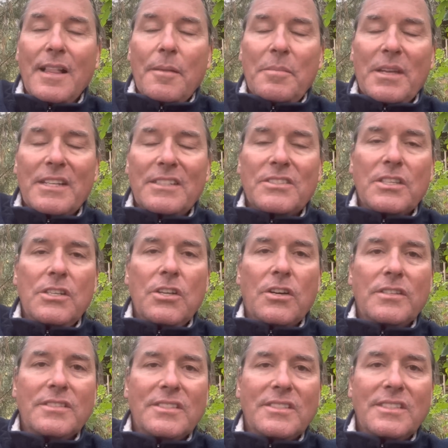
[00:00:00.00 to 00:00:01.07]
Because the
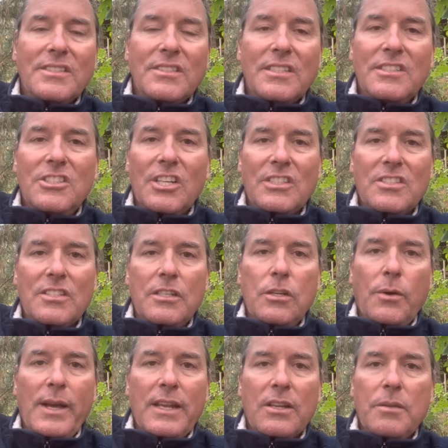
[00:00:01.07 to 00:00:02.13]
narcissist doesn't know
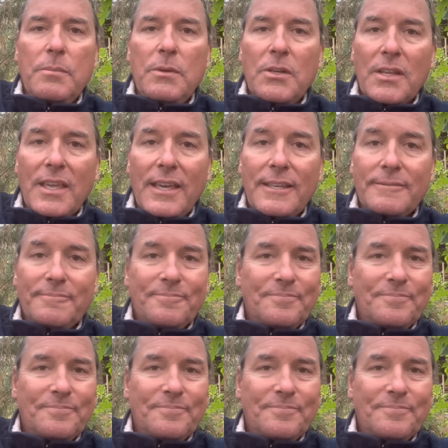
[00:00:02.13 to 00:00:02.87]
how to communicate.